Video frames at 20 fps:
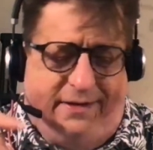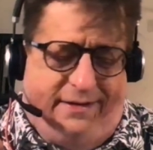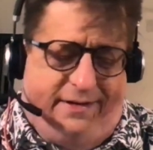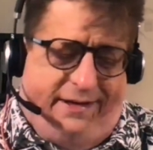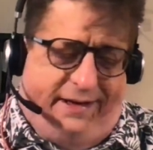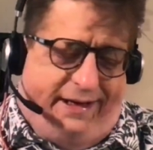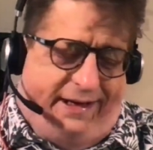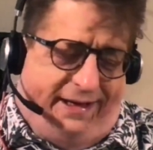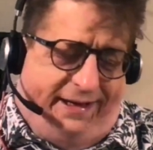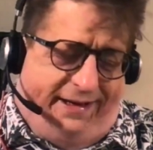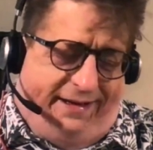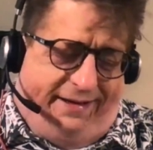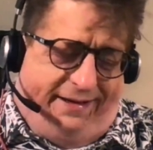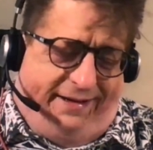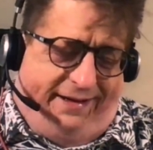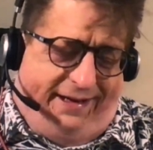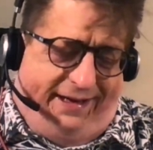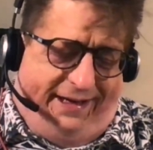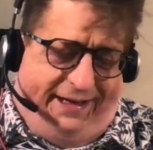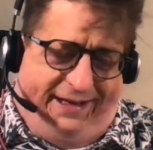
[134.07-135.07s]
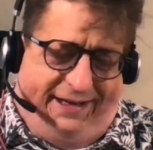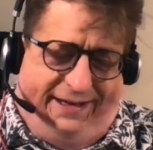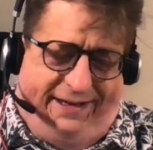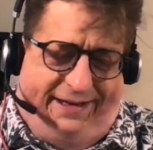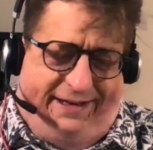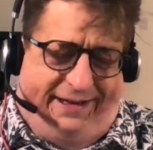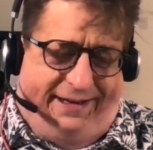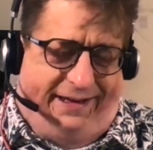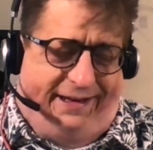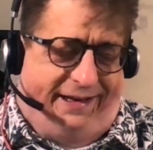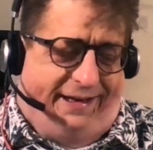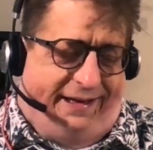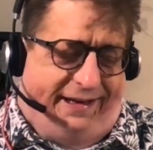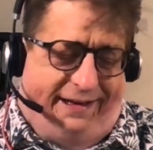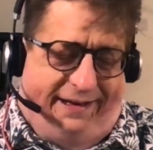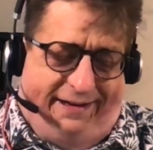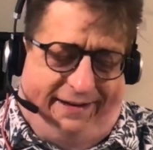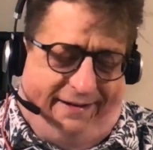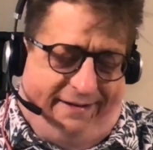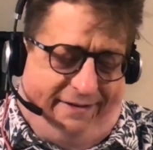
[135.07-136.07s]
And
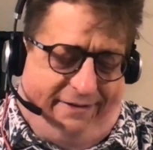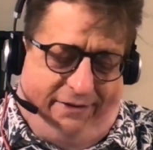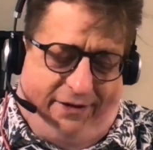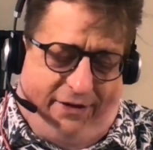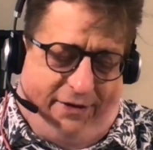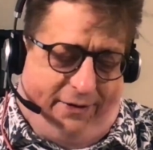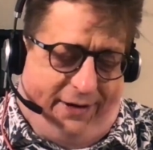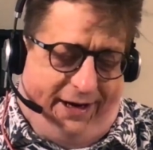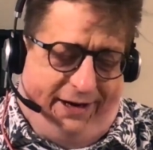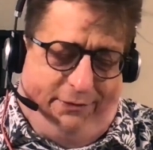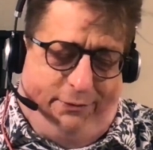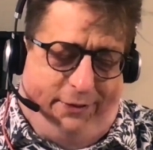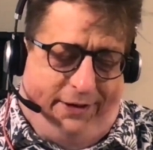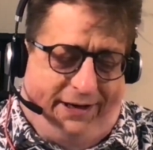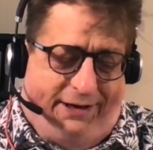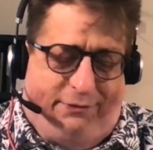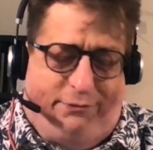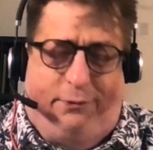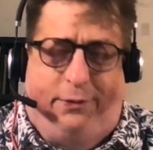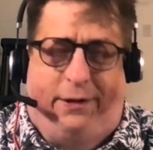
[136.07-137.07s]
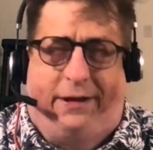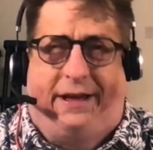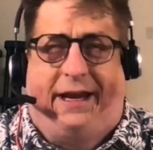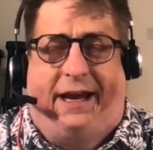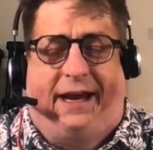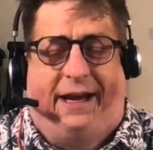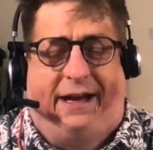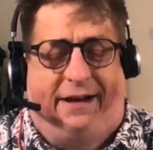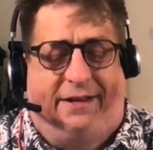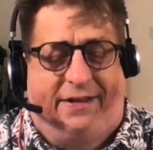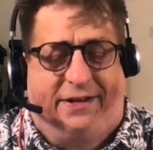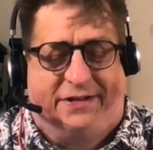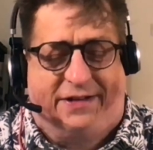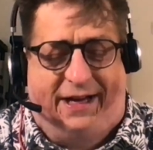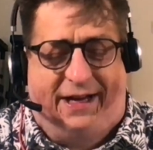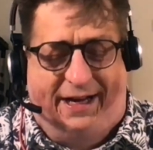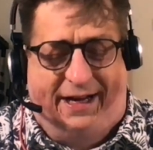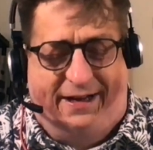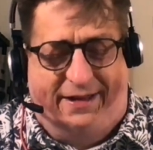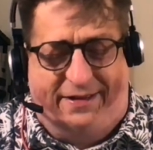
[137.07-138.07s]
I don't know. I really, really hated this. I
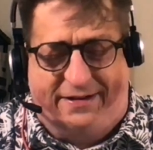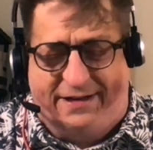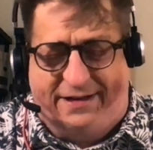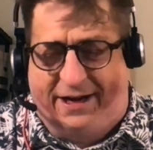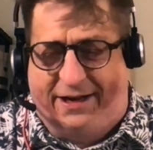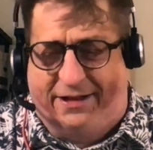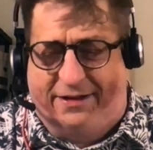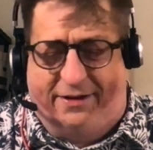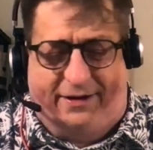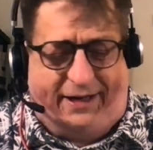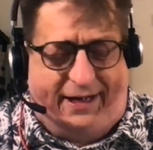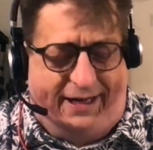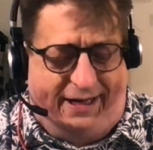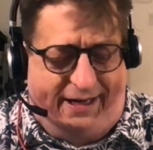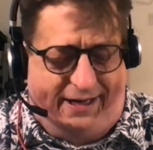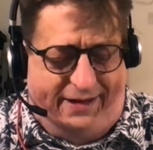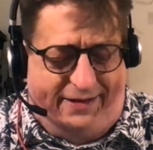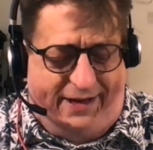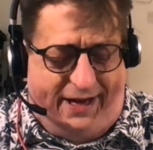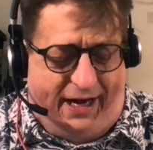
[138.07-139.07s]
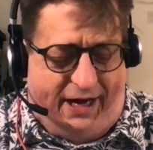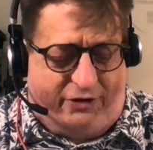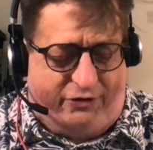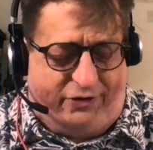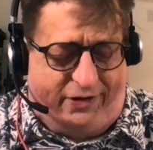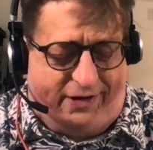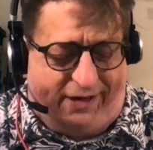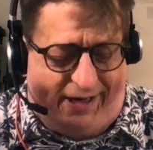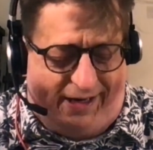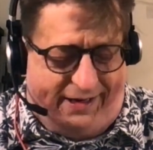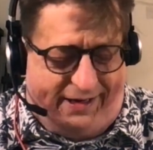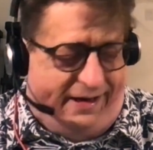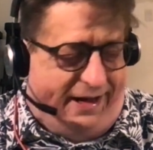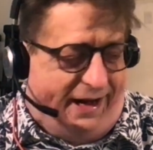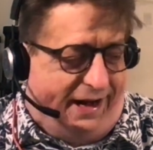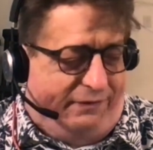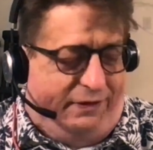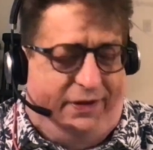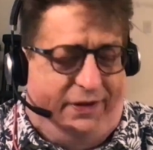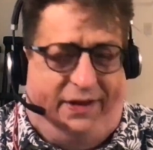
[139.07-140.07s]
hated the dialogue. I hated the action. I hated
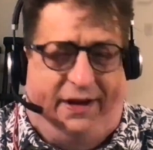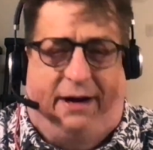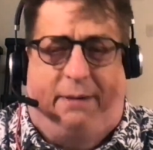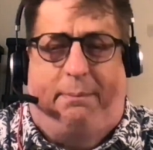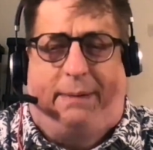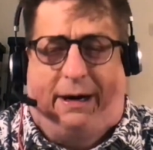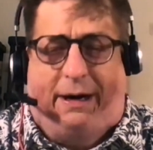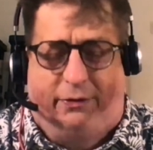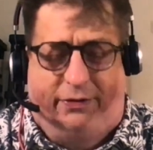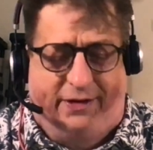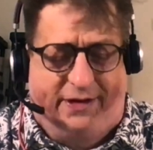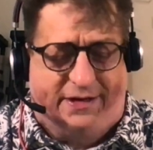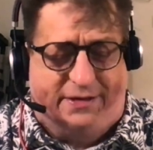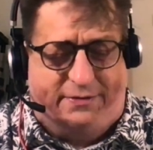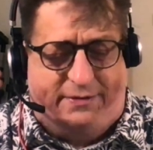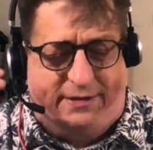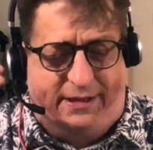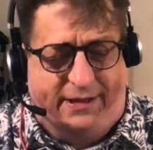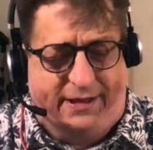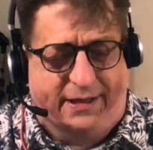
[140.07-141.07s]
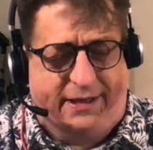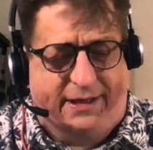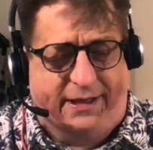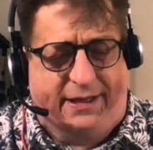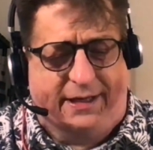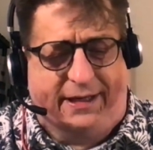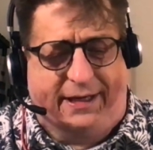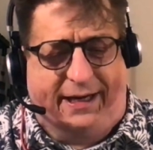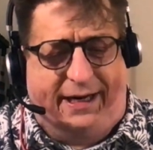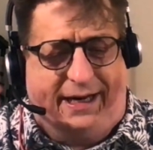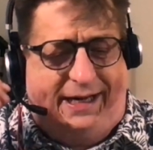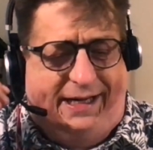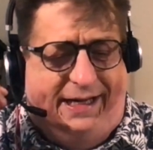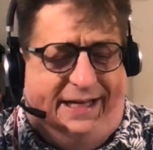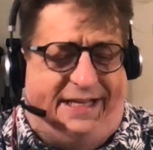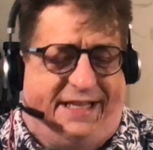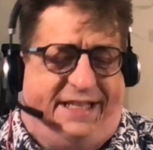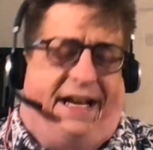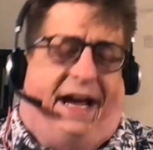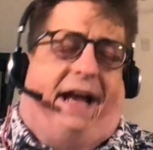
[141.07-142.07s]
everything about this one. And
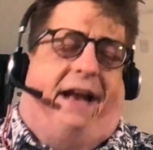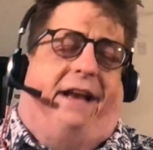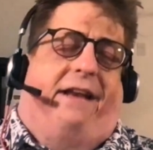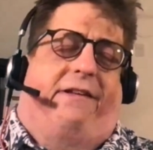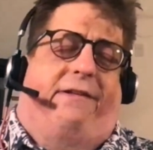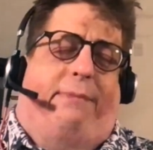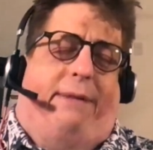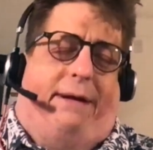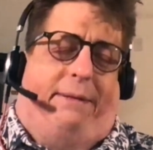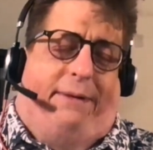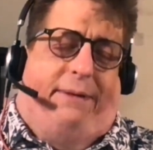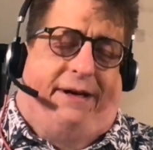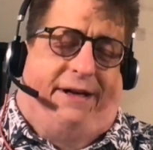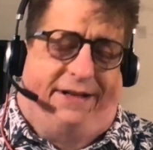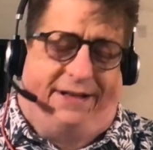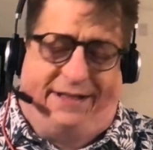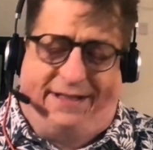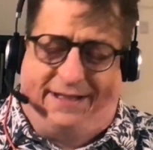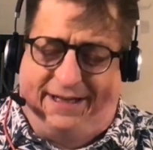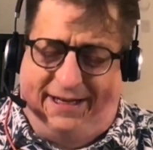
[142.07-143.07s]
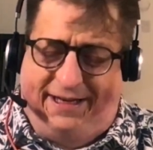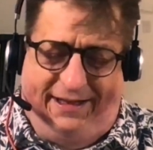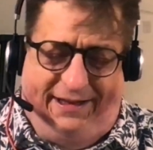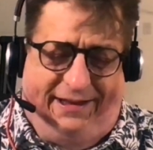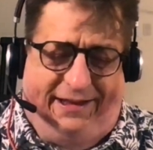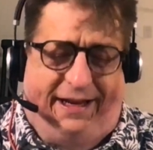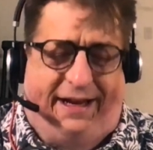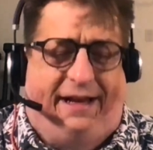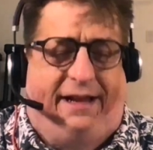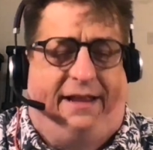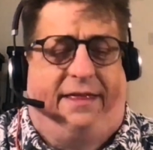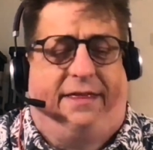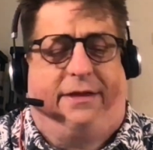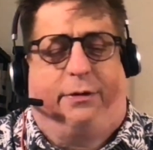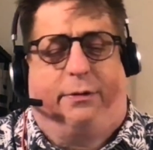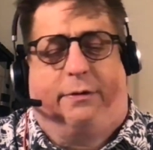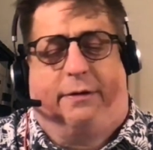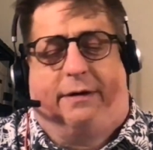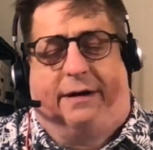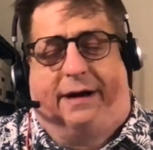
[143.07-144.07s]
it saddens me because I like
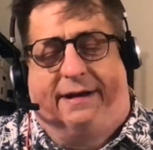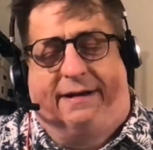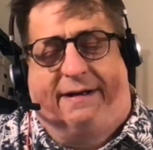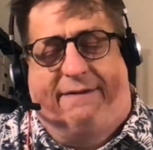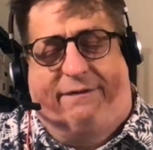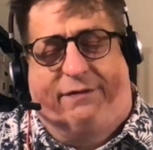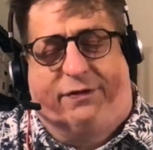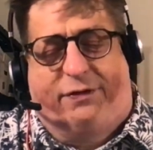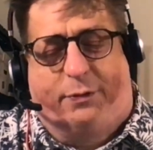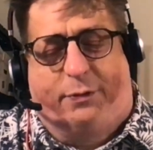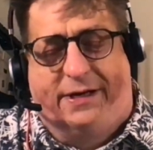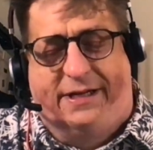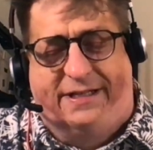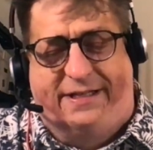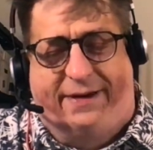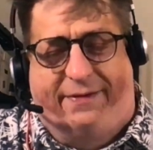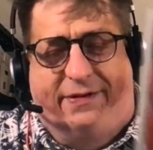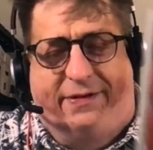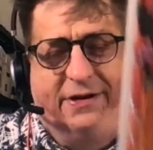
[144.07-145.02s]
Thor. I have 27